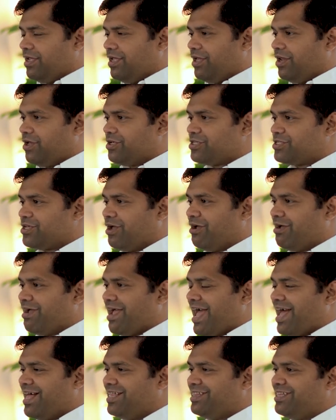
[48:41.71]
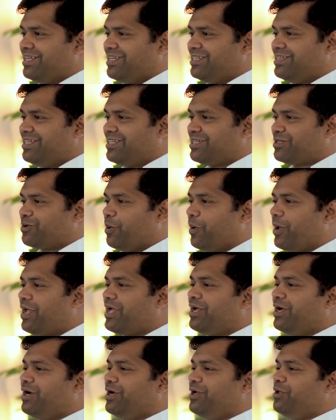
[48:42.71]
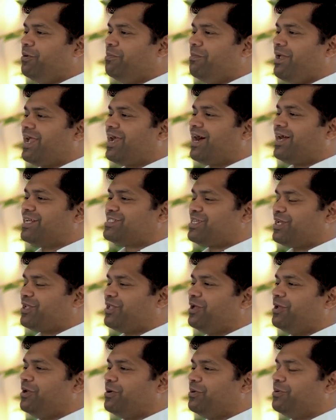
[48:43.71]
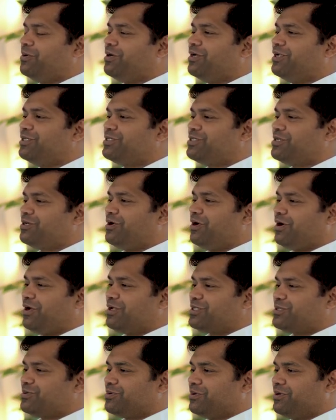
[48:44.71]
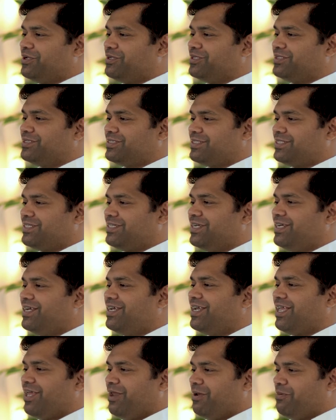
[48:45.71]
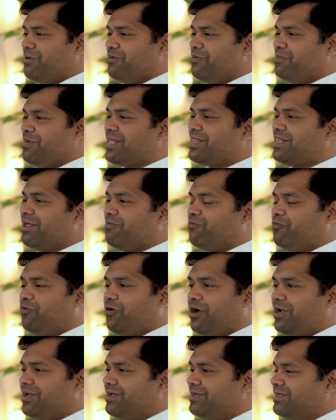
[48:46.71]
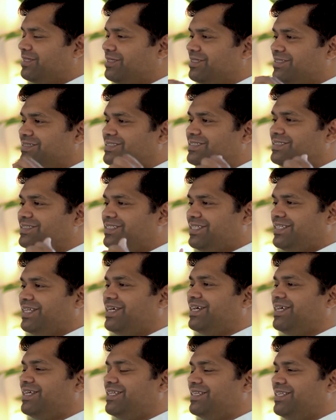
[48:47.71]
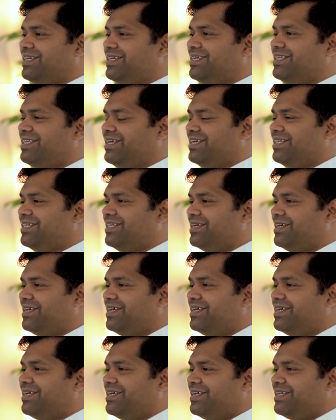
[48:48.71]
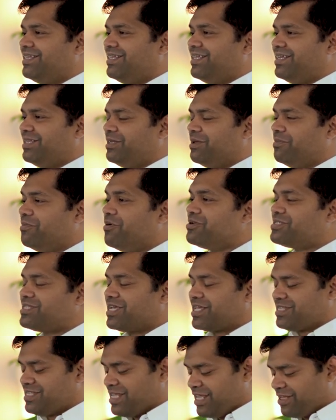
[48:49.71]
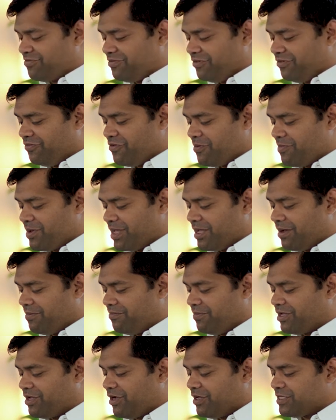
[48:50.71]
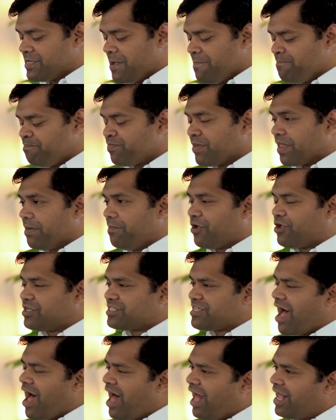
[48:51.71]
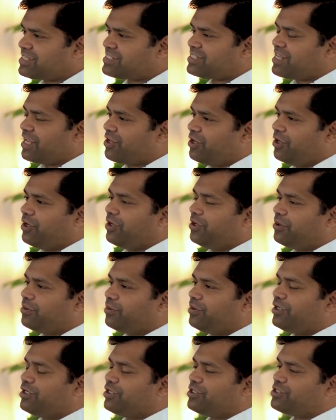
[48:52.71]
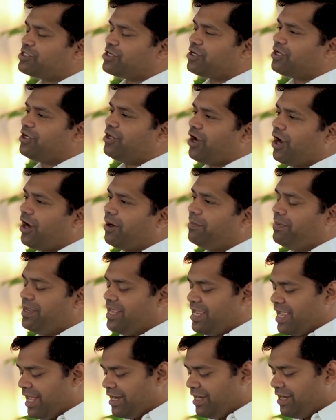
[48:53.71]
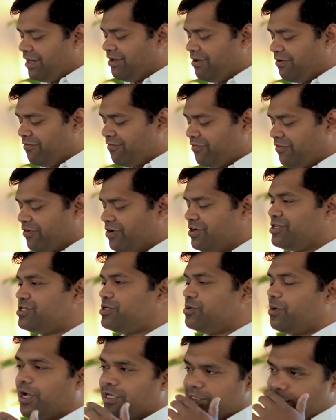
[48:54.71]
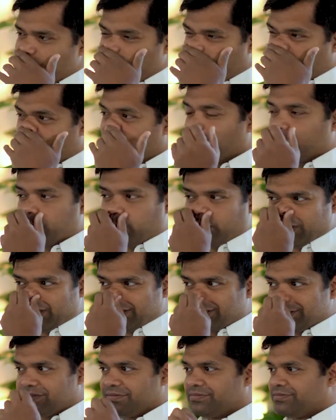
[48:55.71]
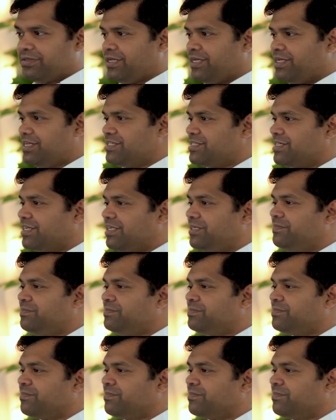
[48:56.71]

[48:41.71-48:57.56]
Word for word: You know, so the the quicker you make our secular world to God's world, you know, we make them one. The the the the the, the more successful we become, because because our secular world should not be any different to our sacred world, isn't it?